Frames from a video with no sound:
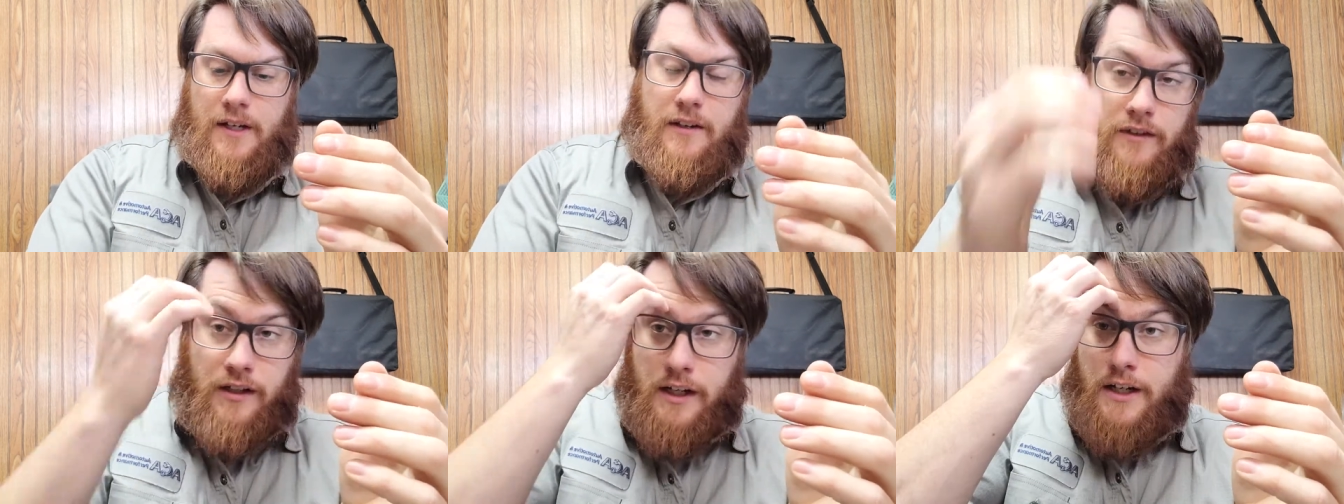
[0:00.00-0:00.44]

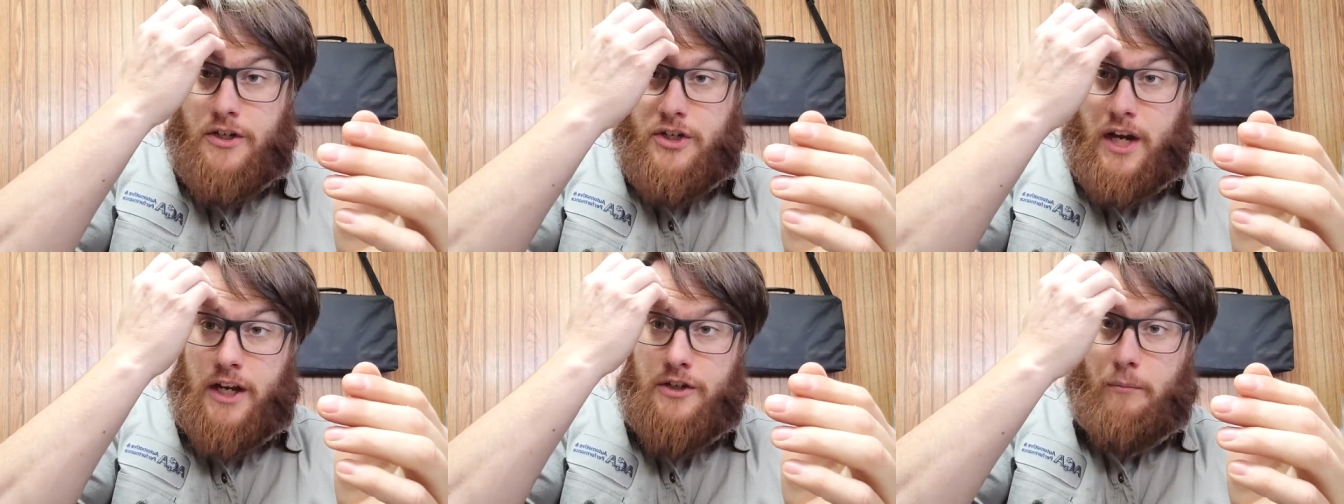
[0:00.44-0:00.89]
You need to
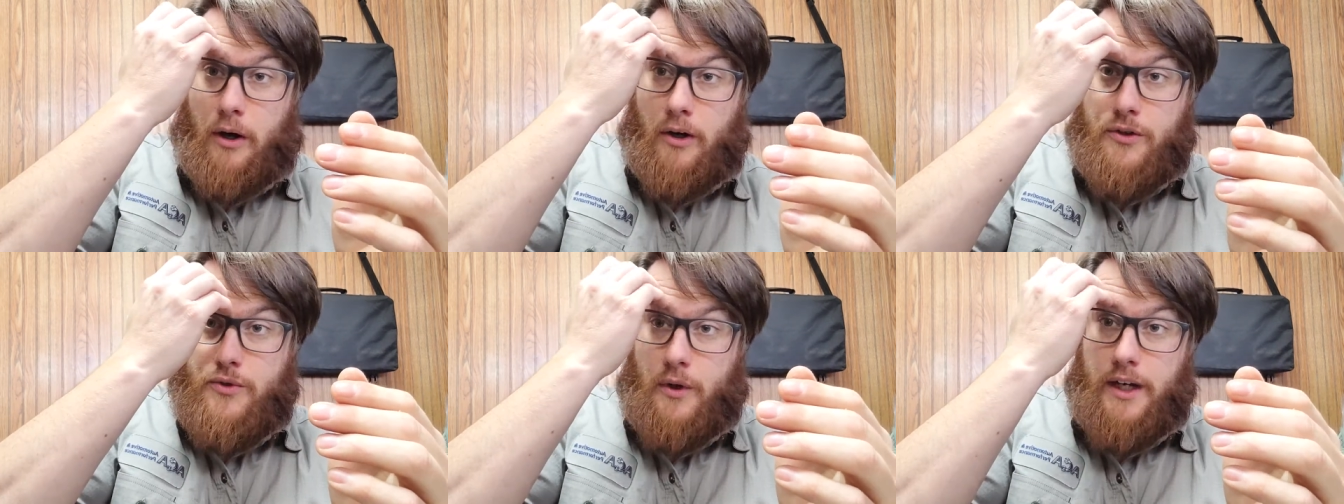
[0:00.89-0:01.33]
change a
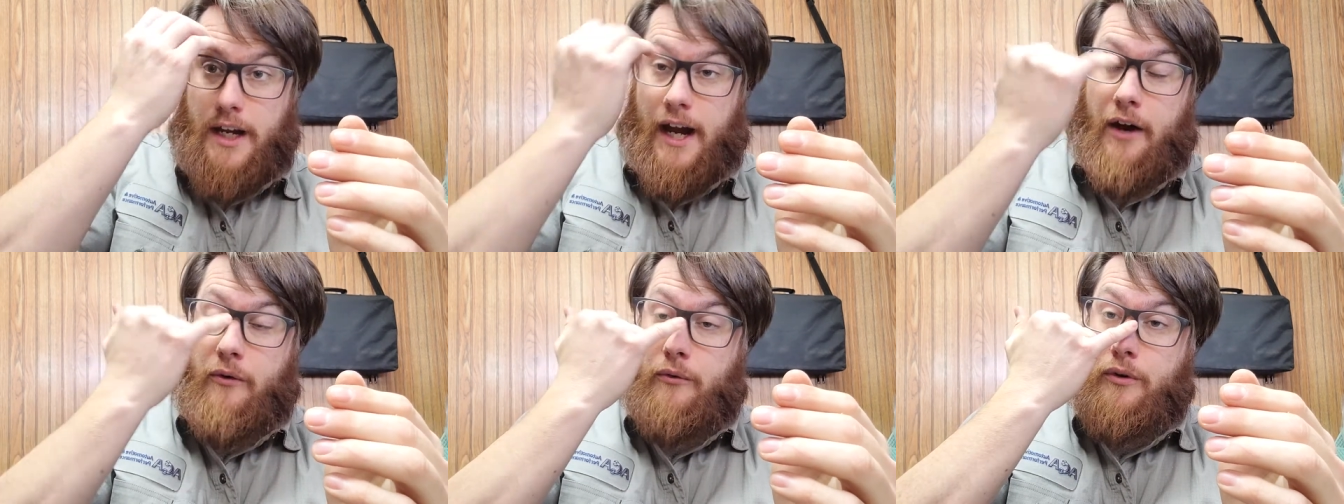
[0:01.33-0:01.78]
ball joint
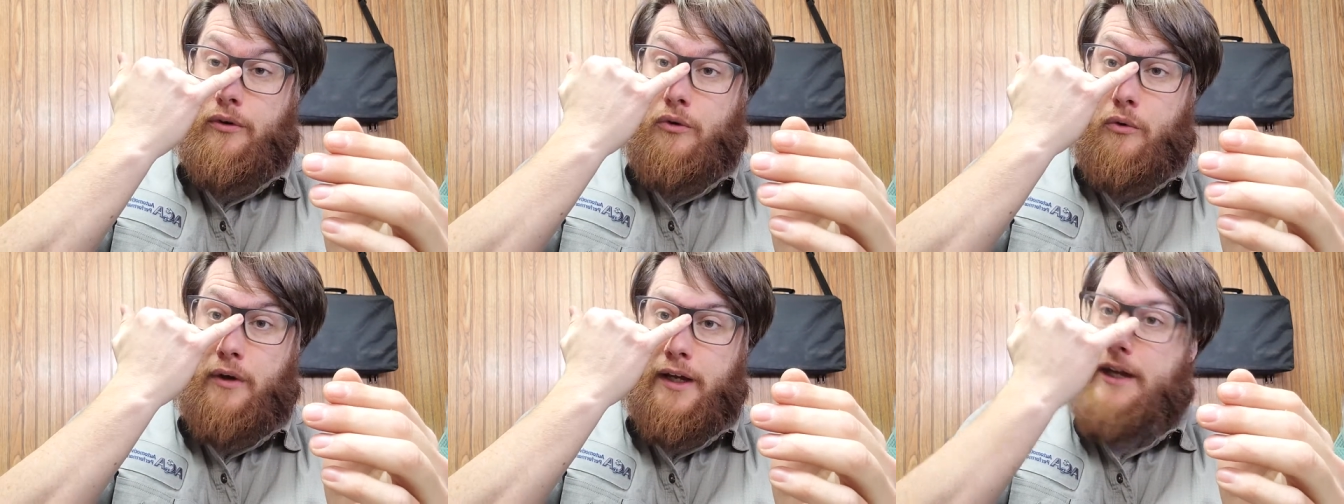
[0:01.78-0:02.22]
out real
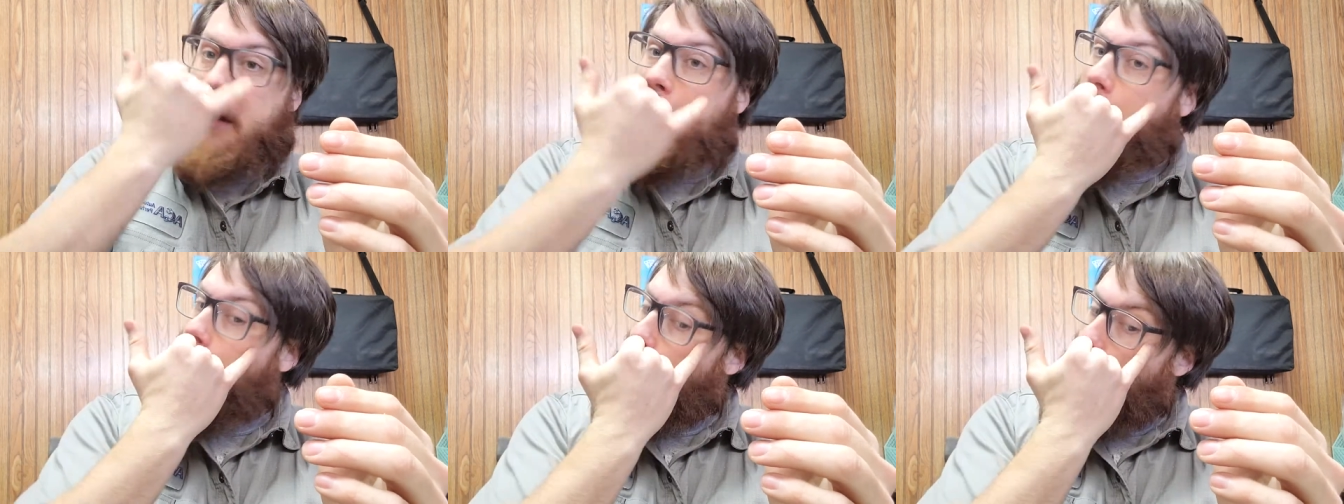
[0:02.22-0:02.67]
quick.
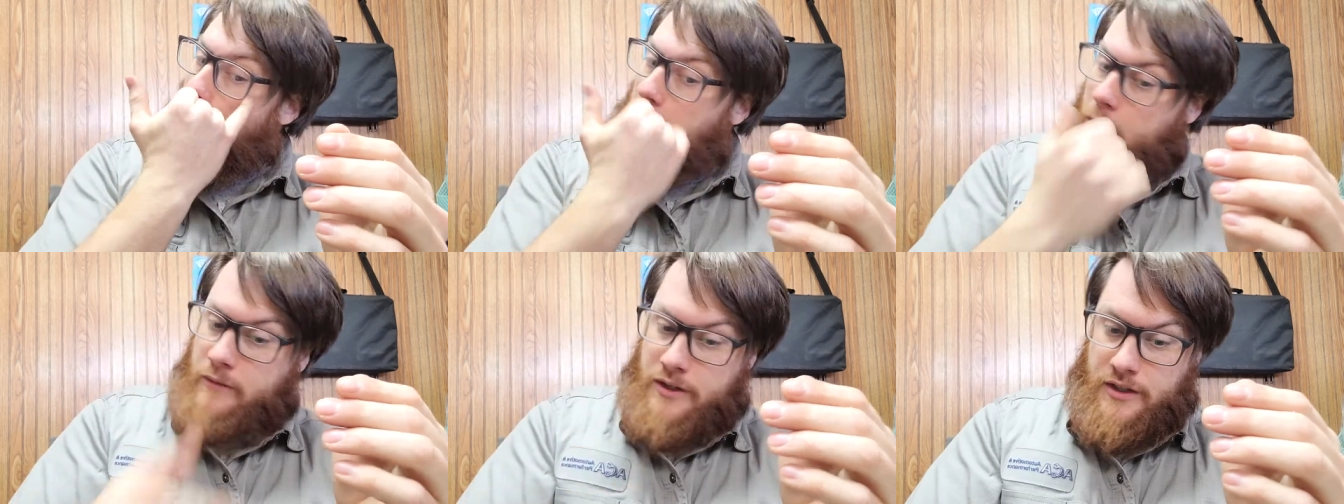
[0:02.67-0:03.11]

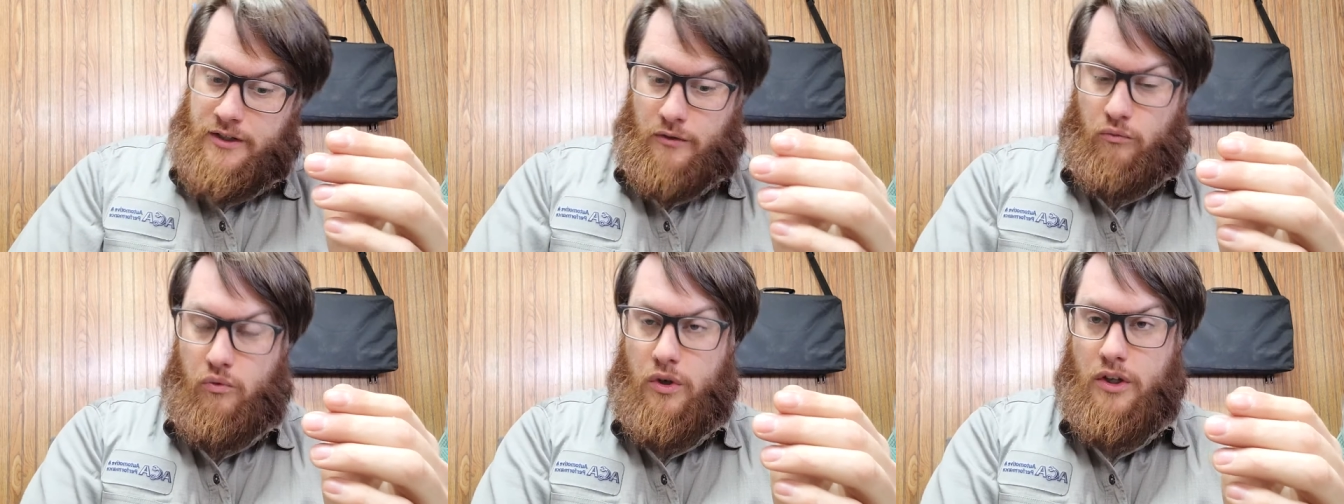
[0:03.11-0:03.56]
This is
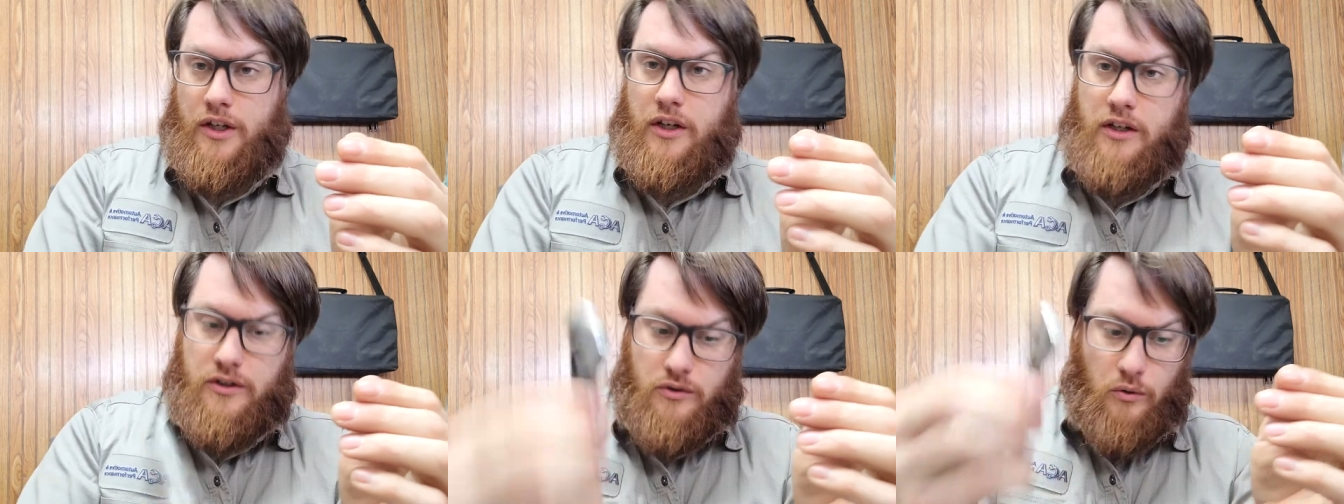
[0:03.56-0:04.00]
a really
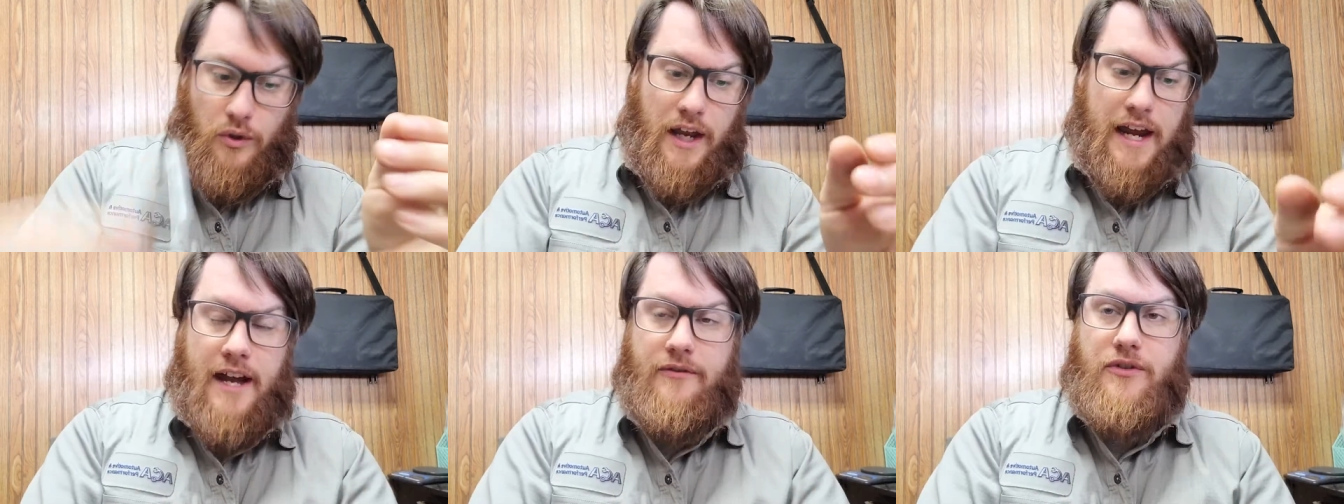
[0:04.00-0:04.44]
good tool to
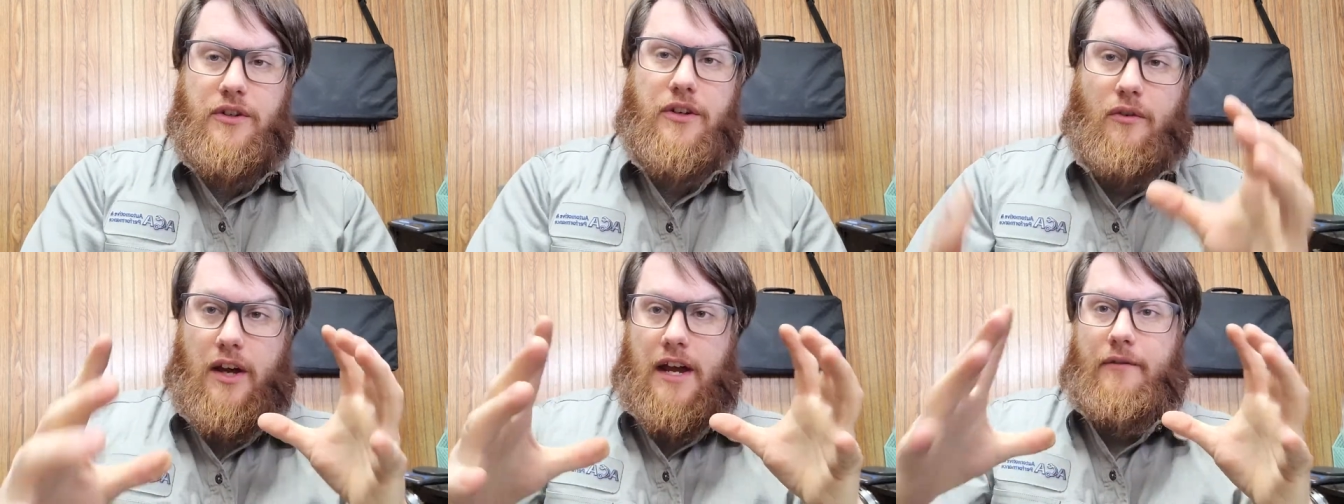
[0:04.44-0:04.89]
have so you
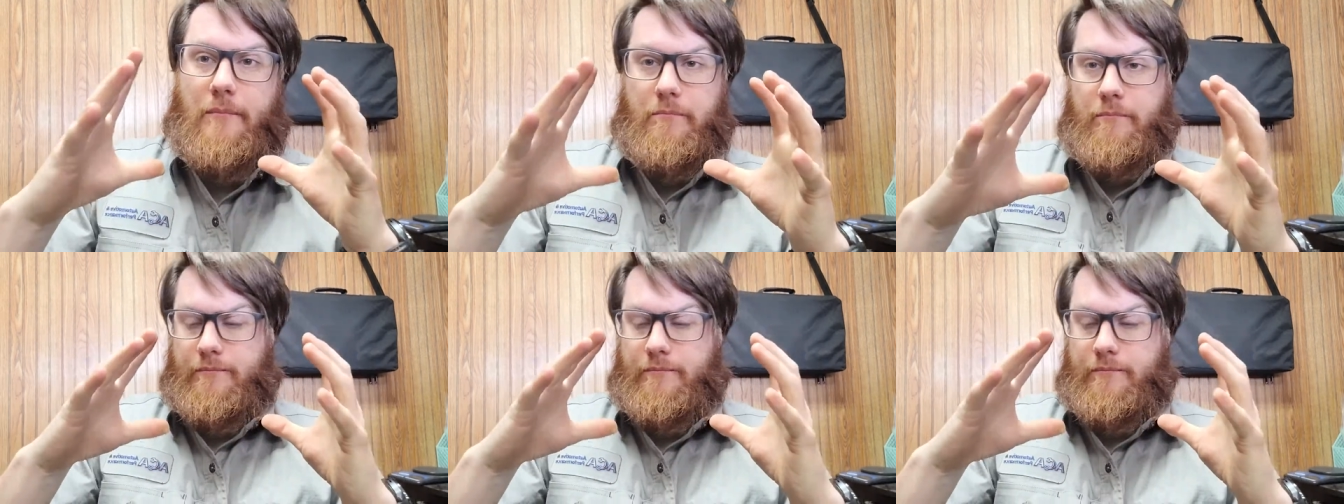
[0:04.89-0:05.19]
don't have a...